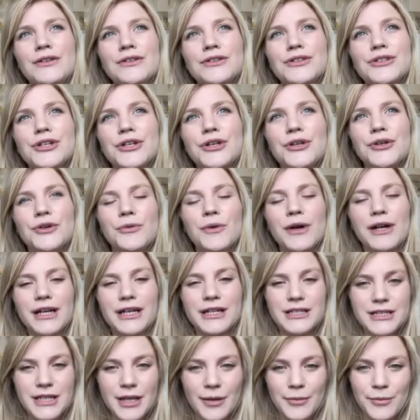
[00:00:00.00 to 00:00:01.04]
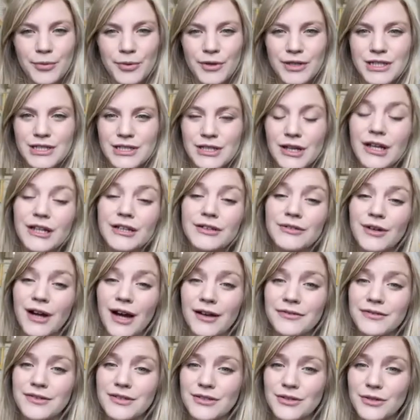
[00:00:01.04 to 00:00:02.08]
to a contemporary design
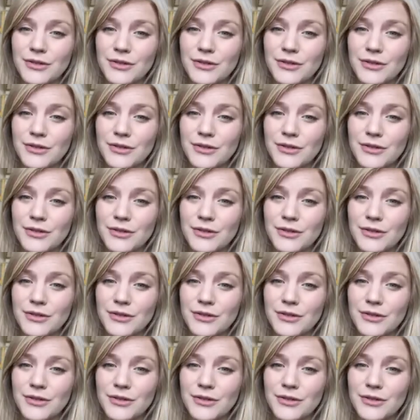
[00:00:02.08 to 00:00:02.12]
crafts